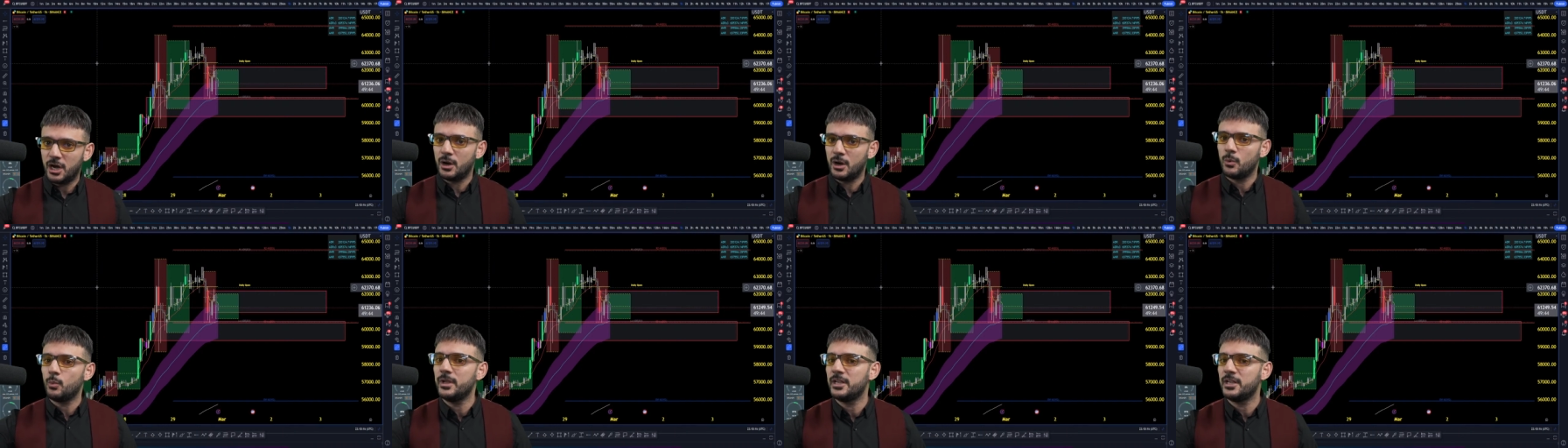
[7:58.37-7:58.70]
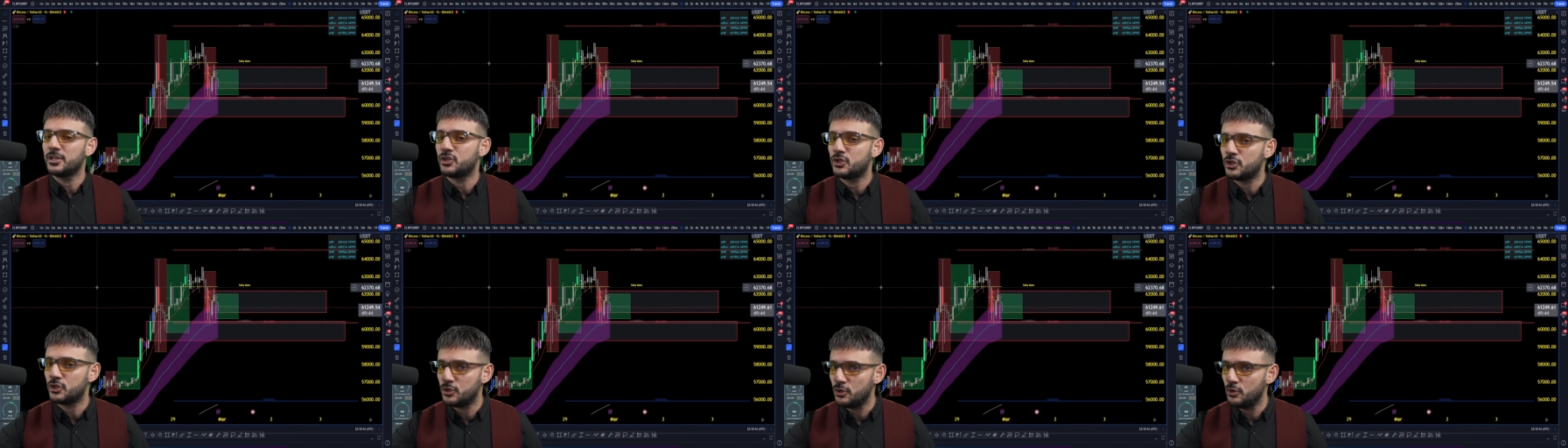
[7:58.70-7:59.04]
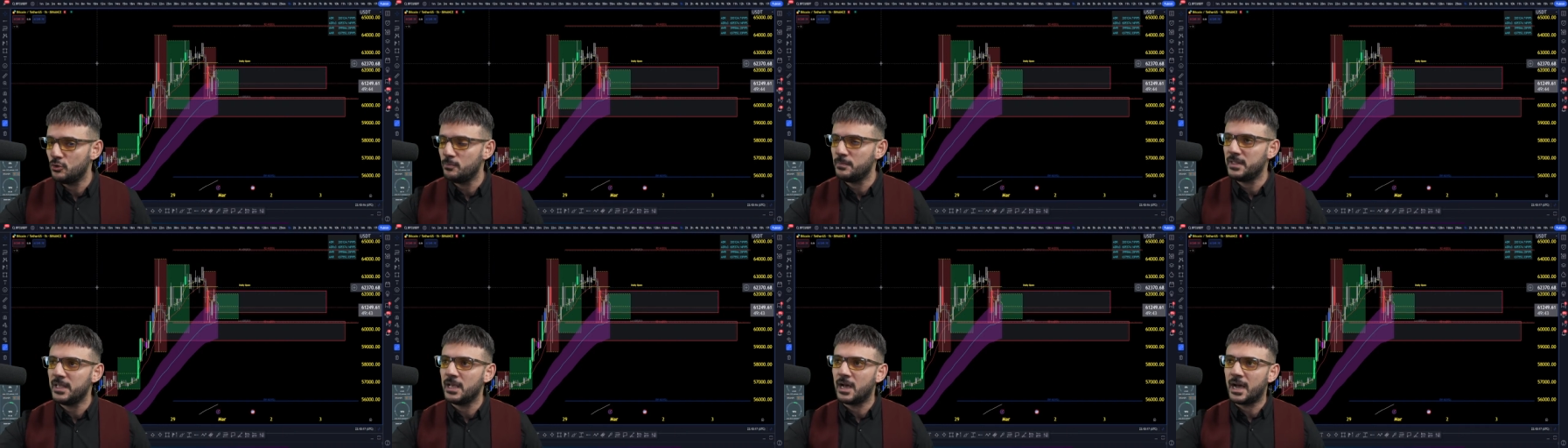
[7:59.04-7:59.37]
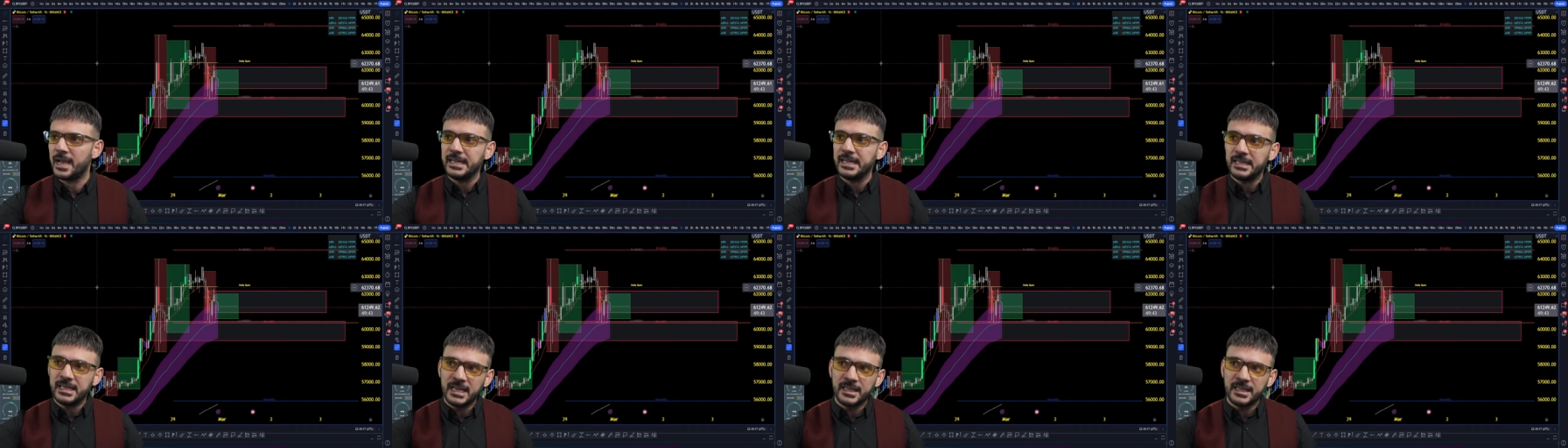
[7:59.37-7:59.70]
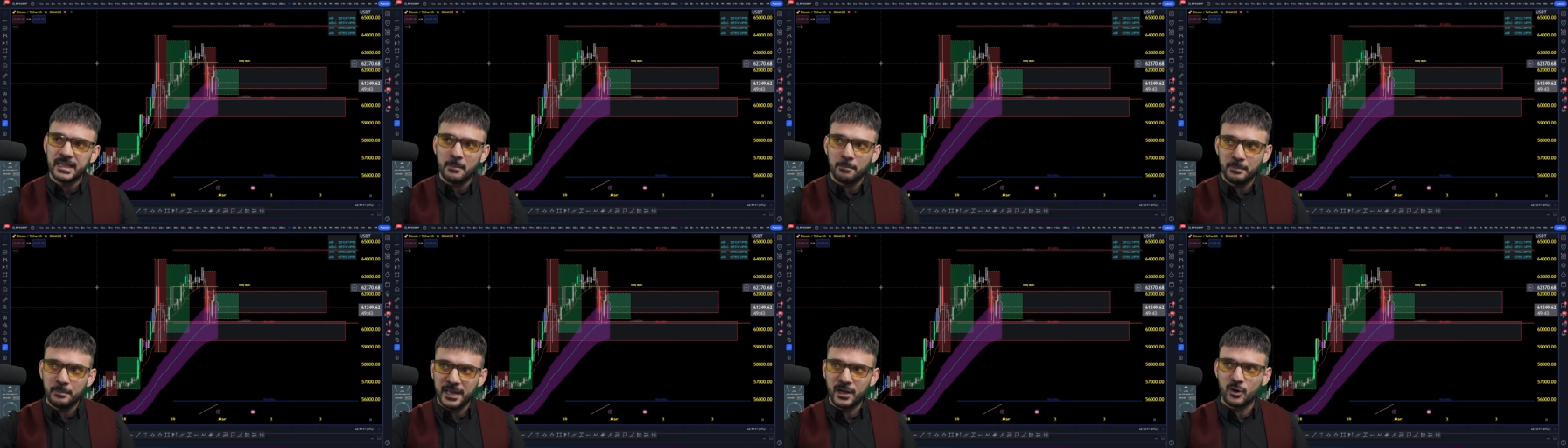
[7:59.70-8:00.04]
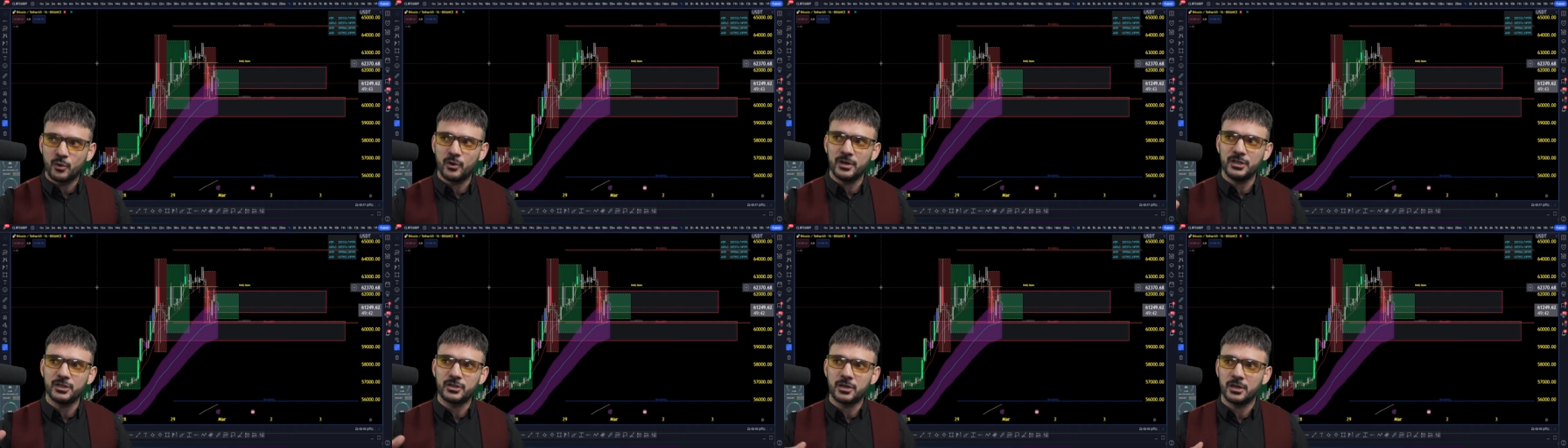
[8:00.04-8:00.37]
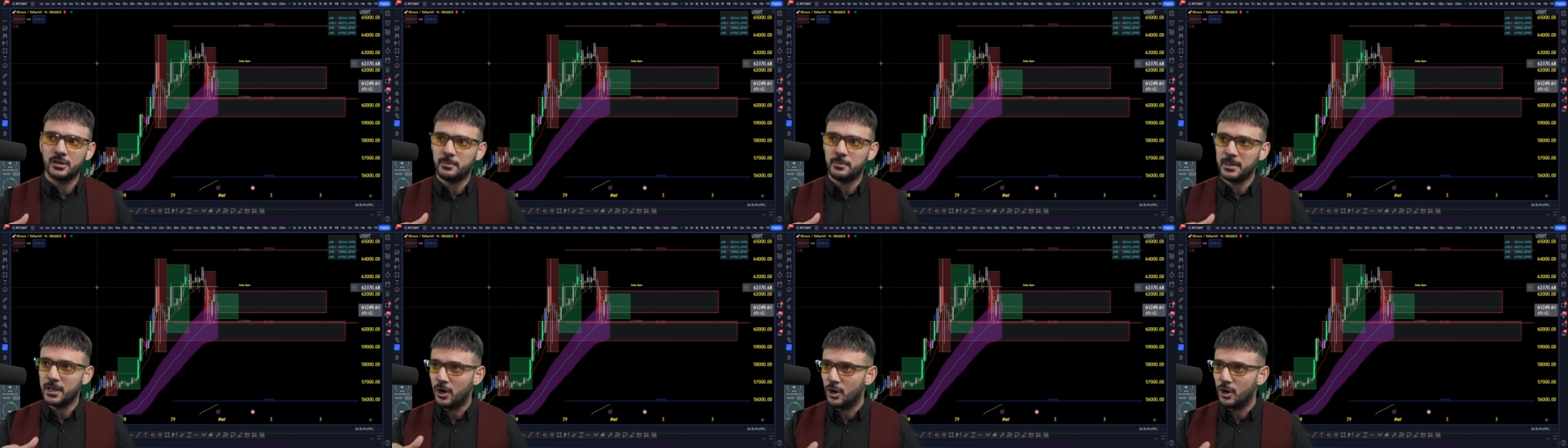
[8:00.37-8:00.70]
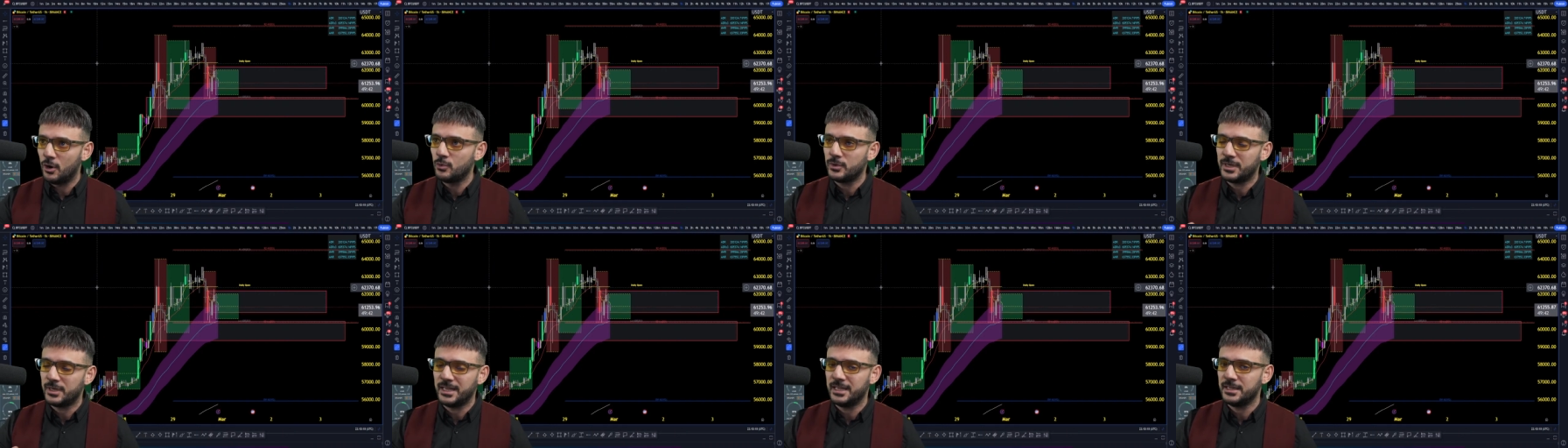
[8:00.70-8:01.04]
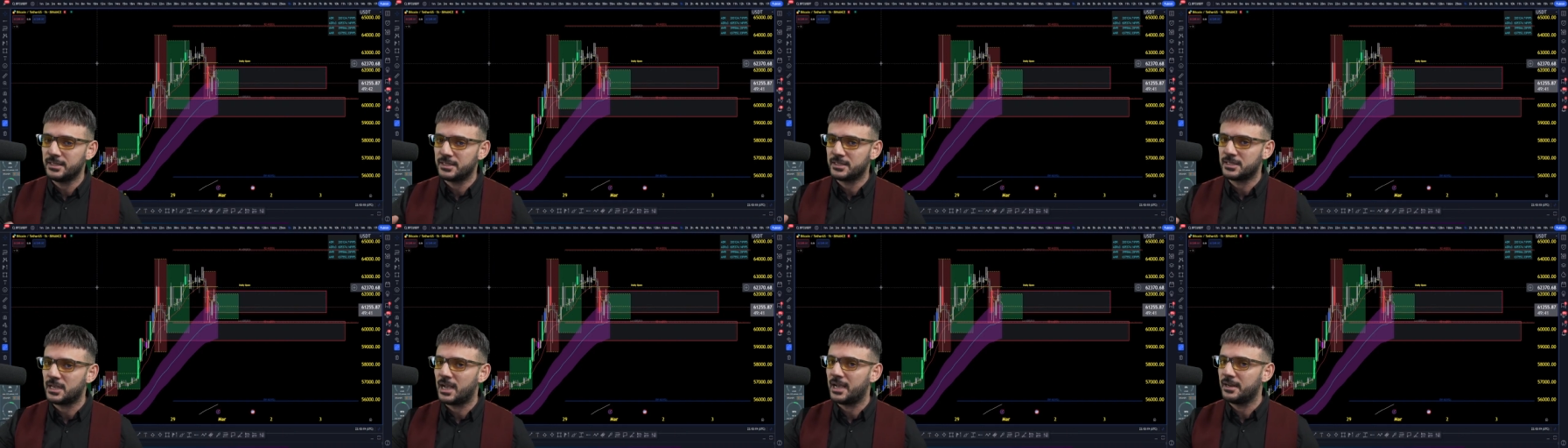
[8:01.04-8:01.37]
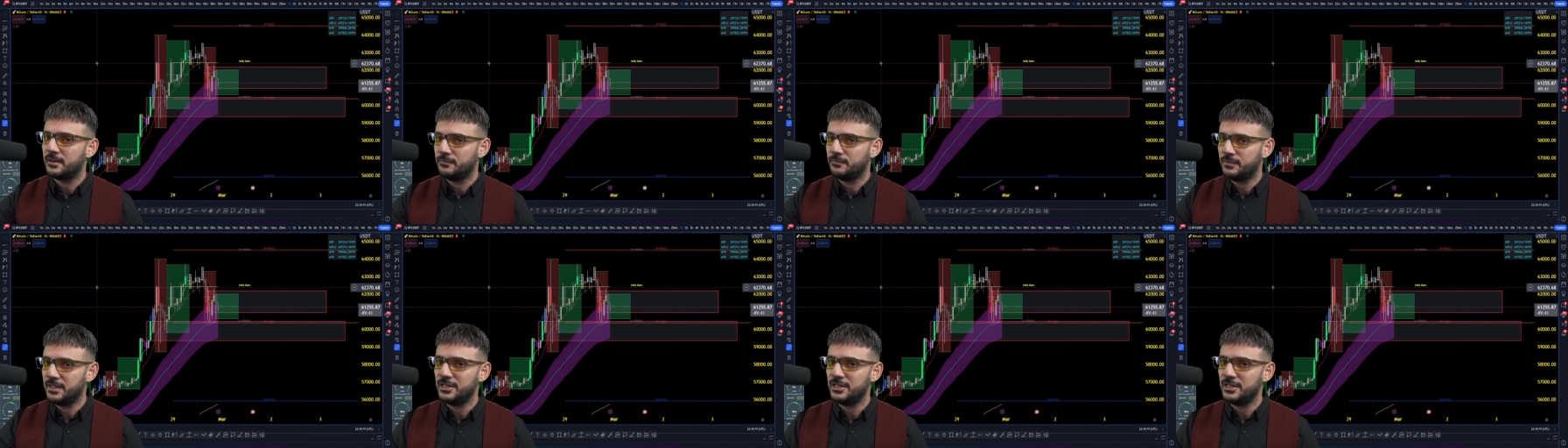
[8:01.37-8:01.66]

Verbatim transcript: we assume the idea that Bitcoin is going to be holding inside of these